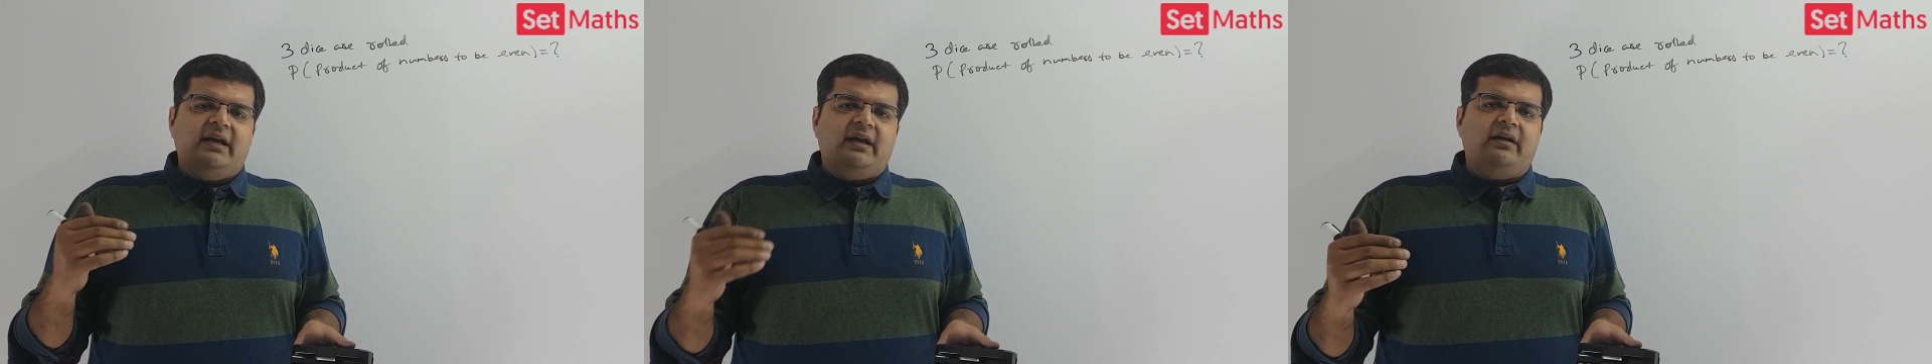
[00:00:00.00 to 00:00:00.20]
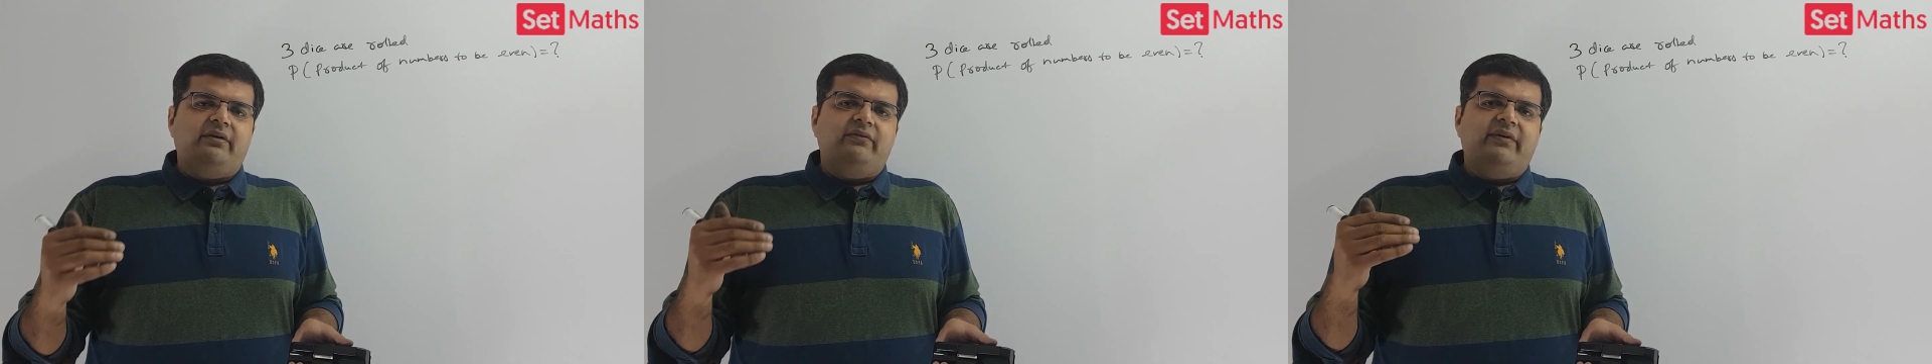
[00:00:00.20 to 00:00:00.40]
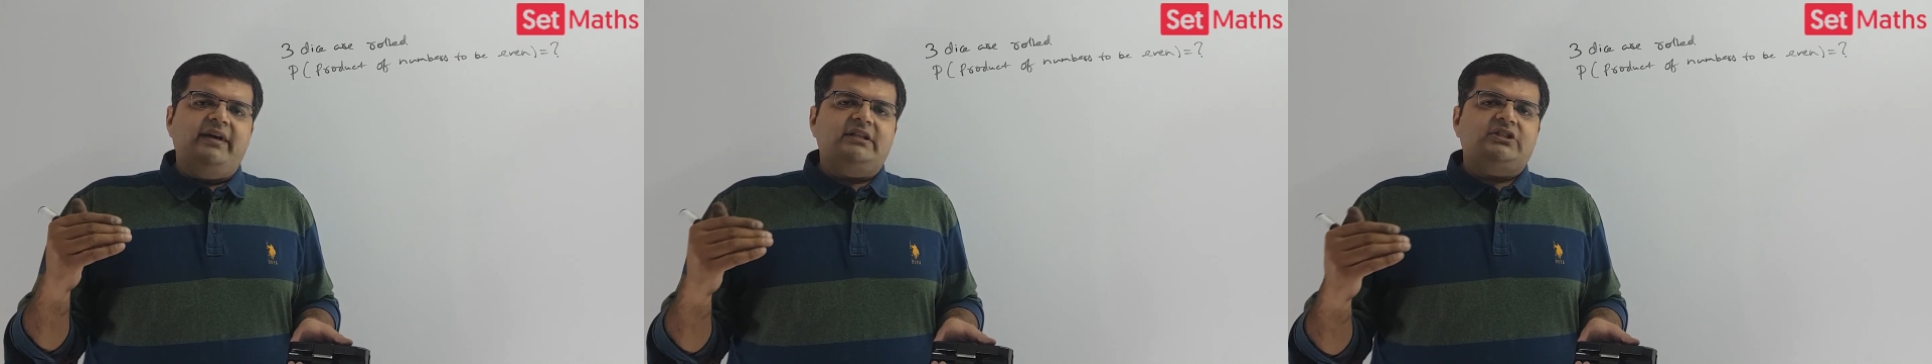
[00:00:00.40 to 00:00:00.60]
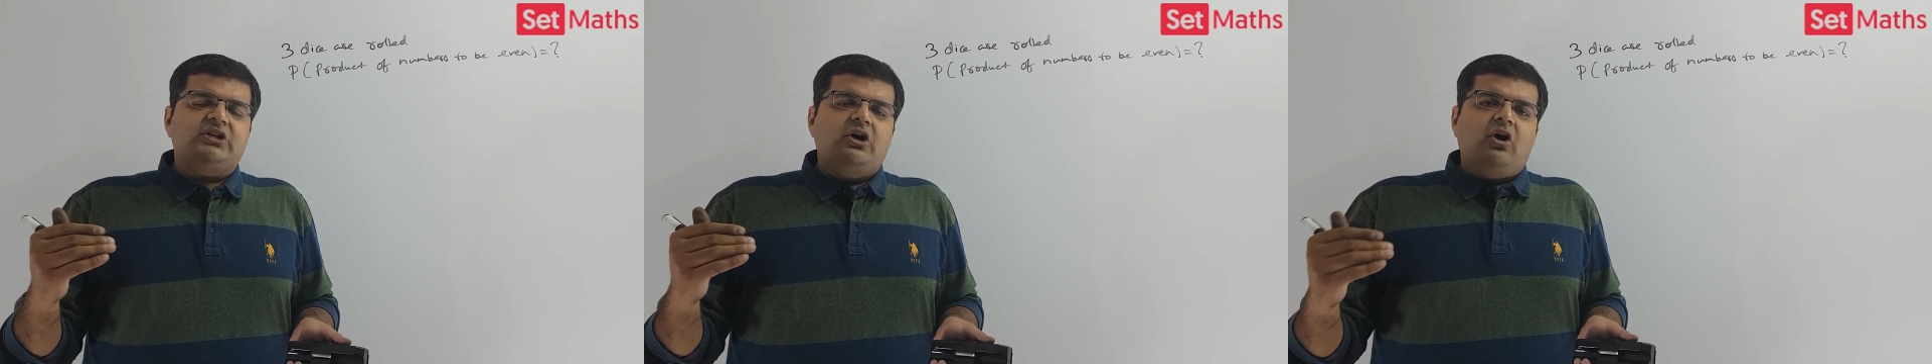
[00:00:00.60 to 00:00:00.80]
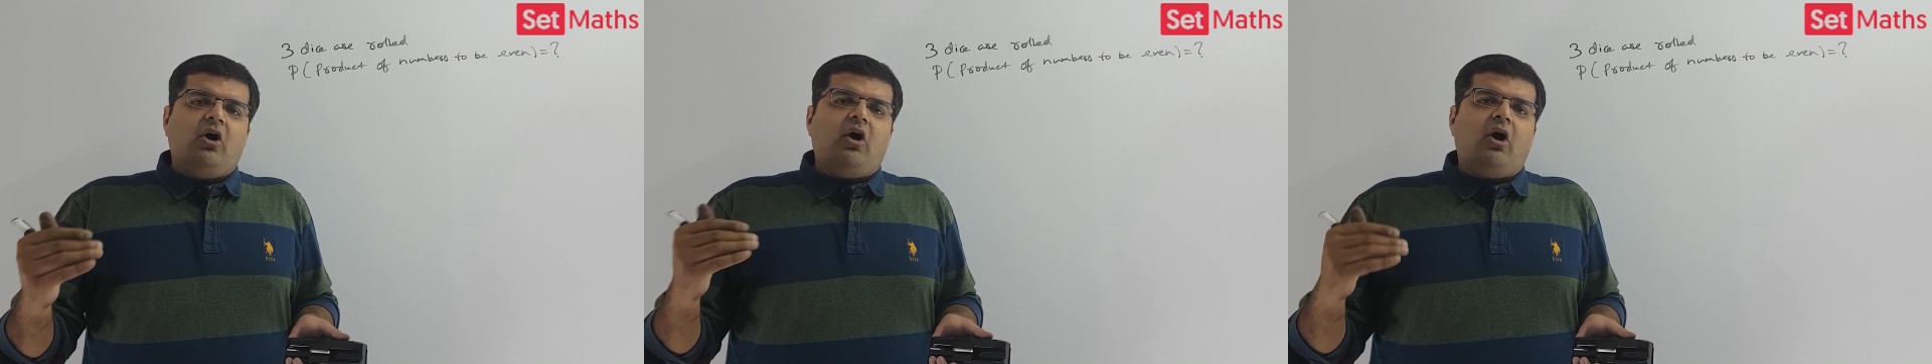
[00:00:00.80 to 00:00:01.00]
in
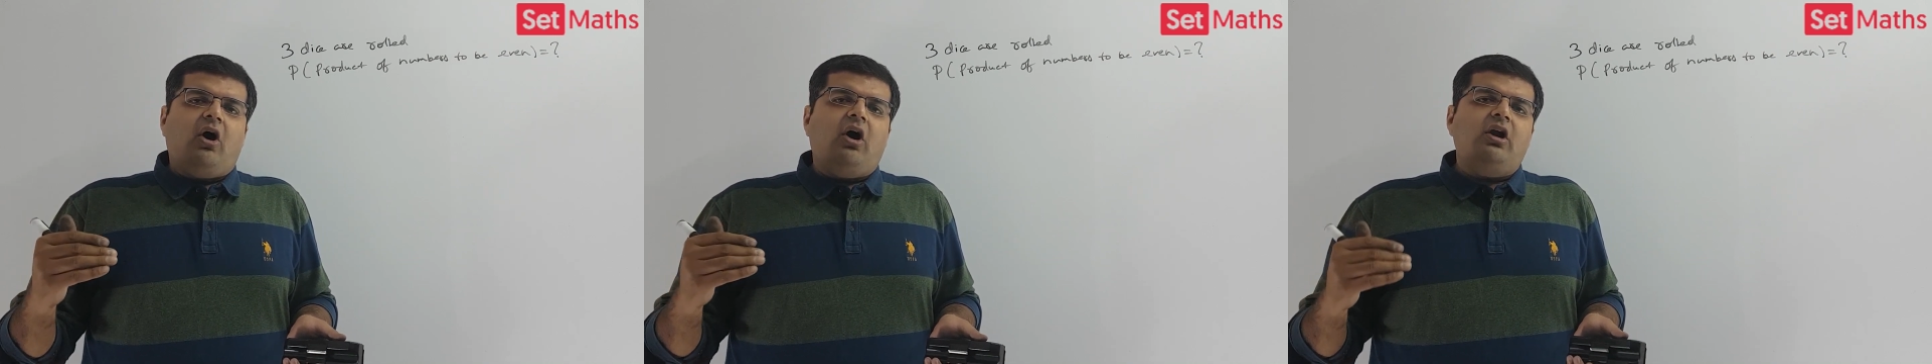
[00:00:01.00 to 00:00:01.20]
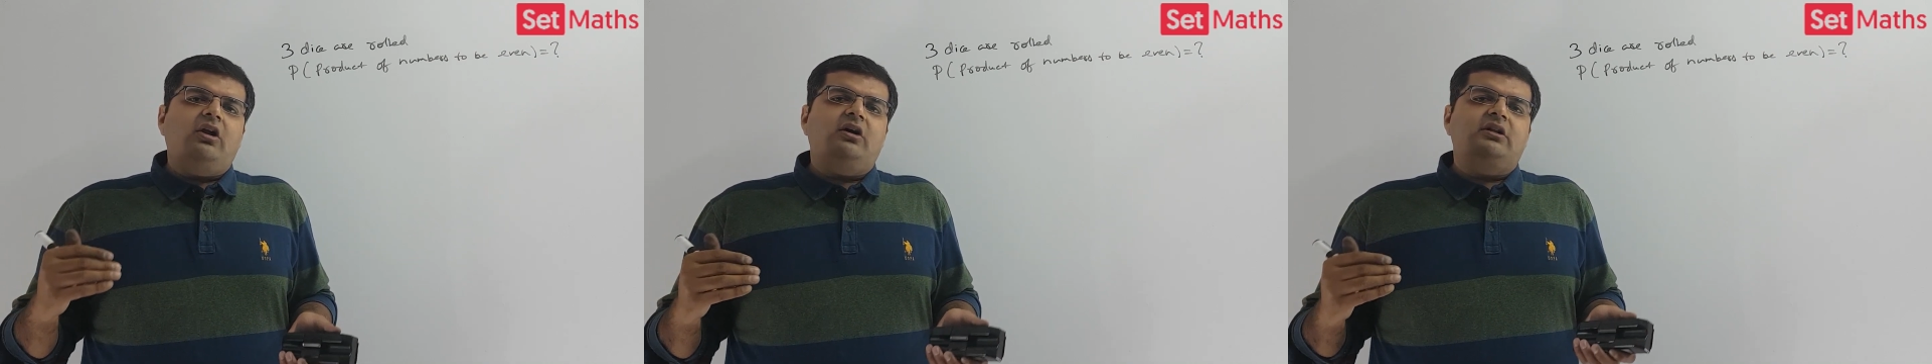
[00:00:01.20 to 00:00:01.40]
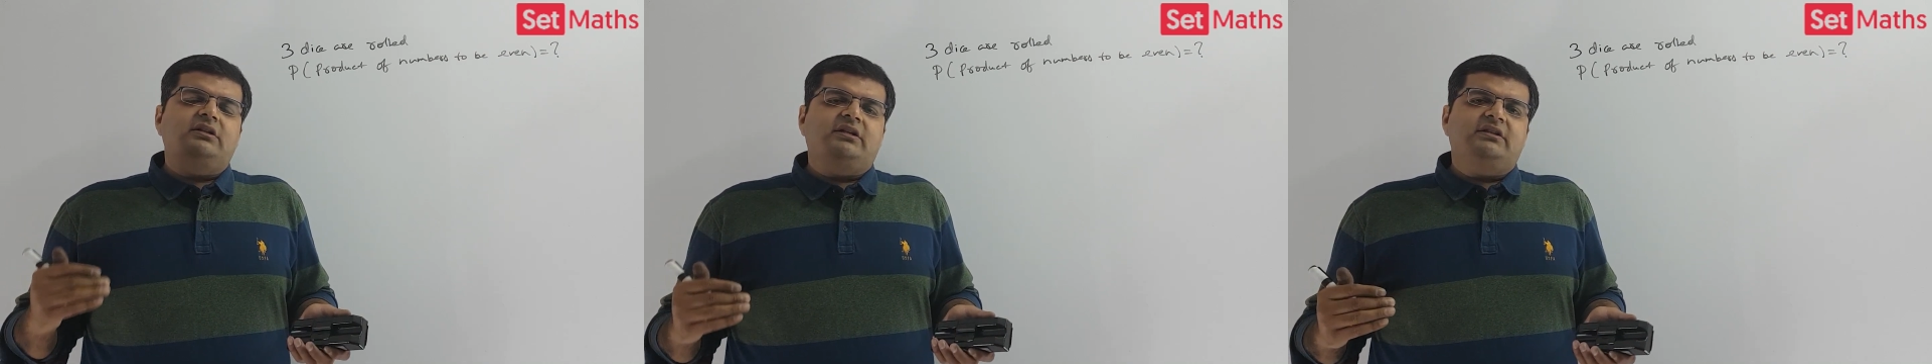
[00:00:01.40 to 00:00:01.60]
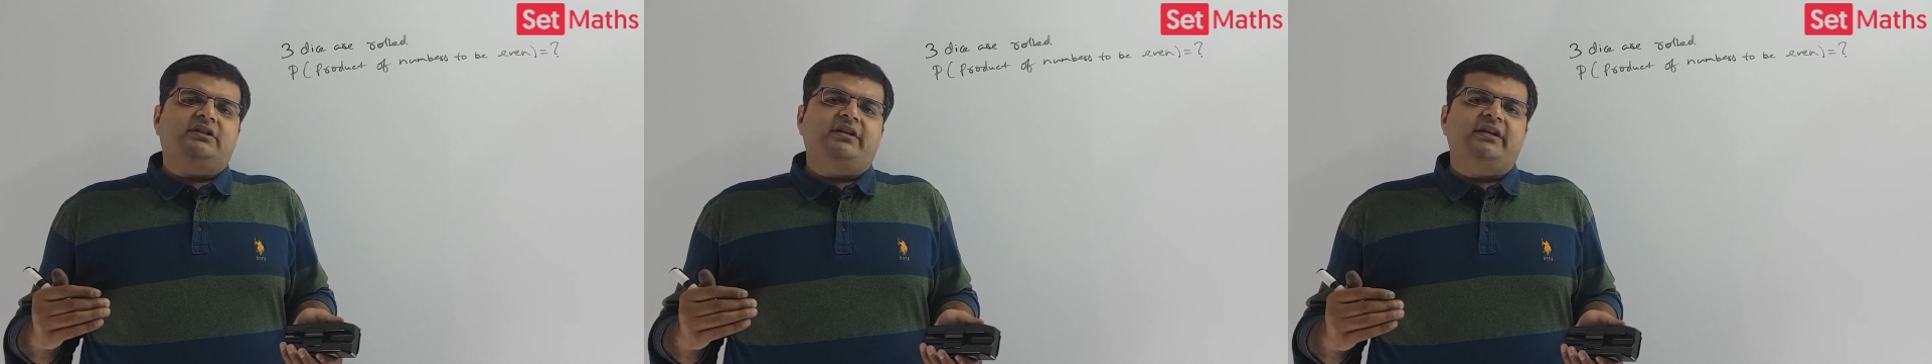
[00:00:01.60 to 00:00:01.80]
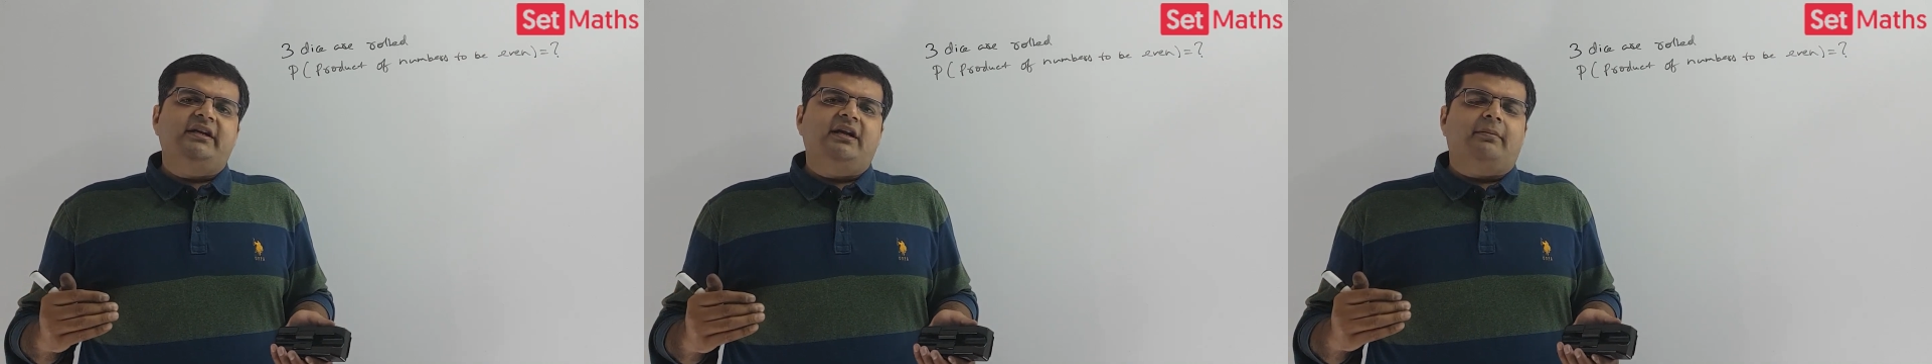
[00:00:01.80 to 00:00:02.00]
which all of the
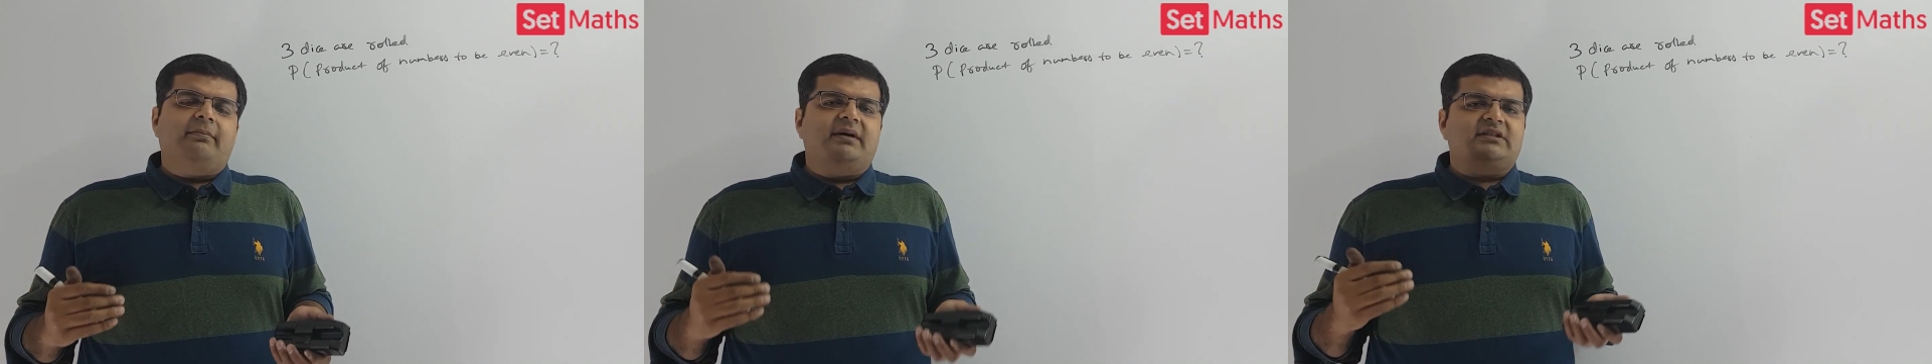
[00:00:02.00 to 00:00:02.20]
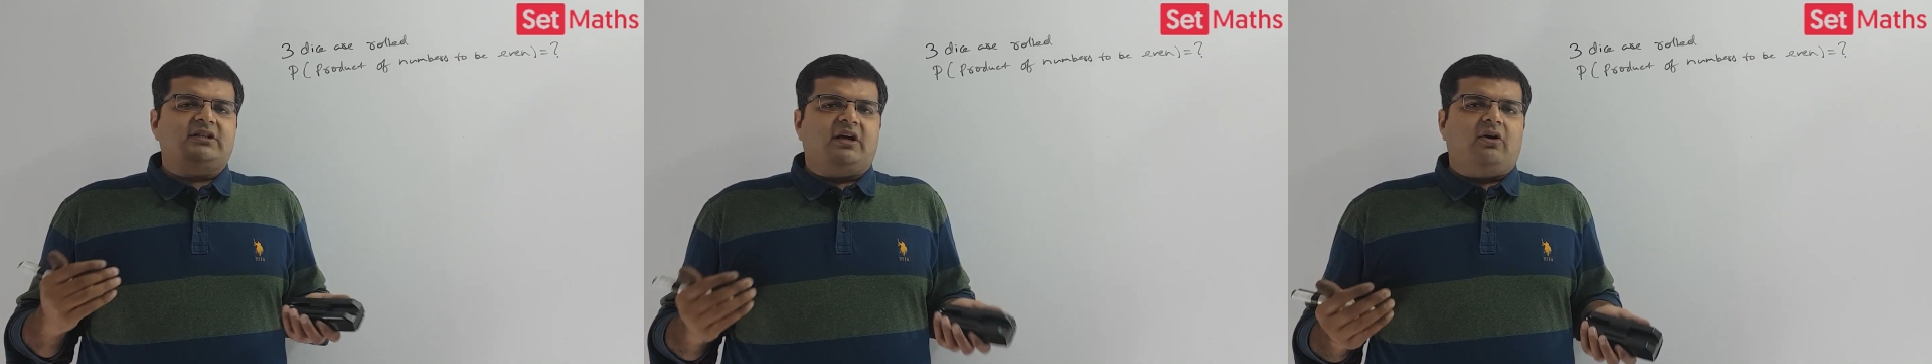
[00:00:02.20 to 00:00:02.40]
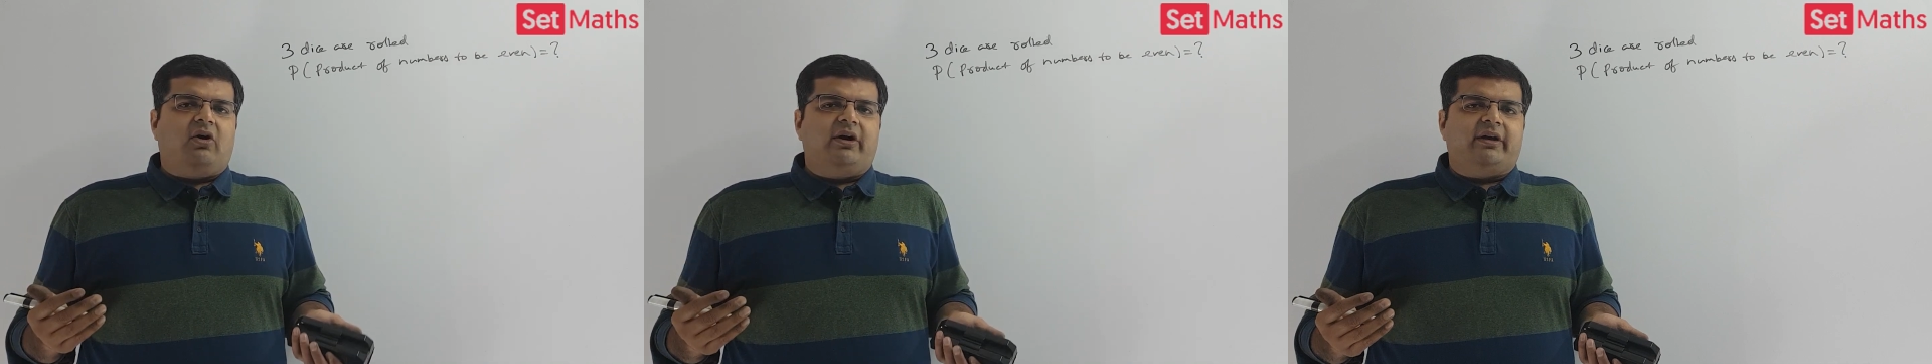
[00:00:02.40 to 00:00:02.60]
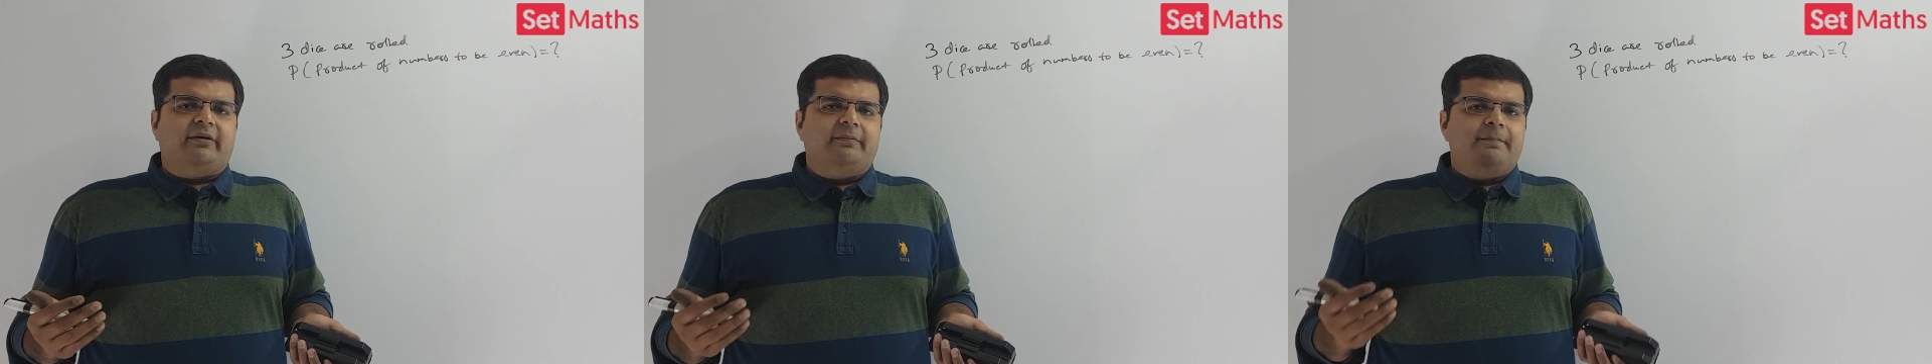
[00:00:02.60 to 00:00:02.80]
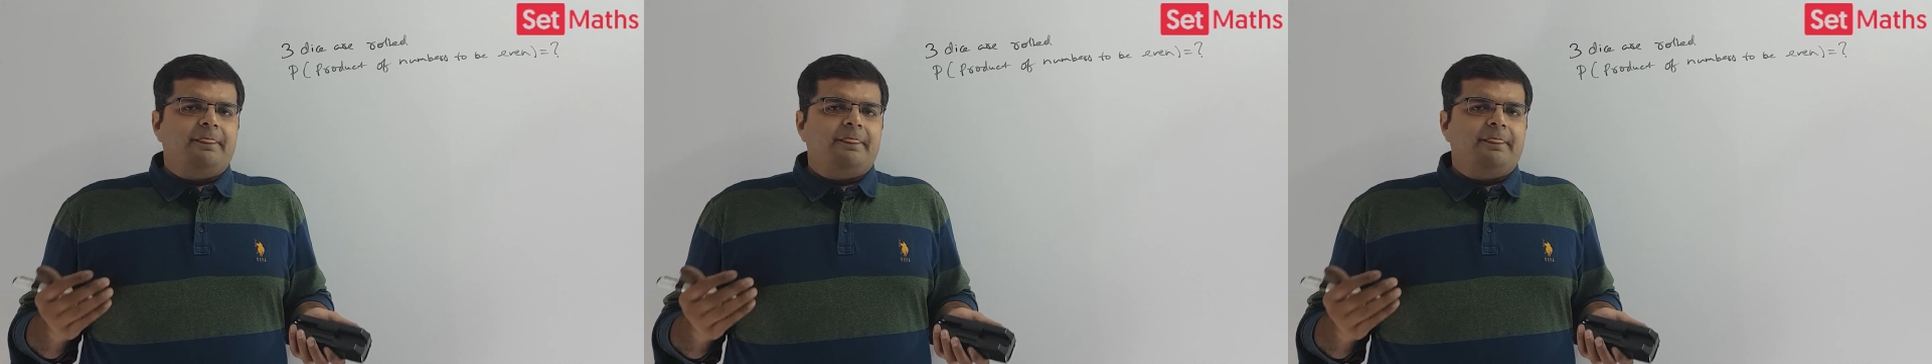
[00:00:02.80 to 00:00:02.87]
3 numbers are odd.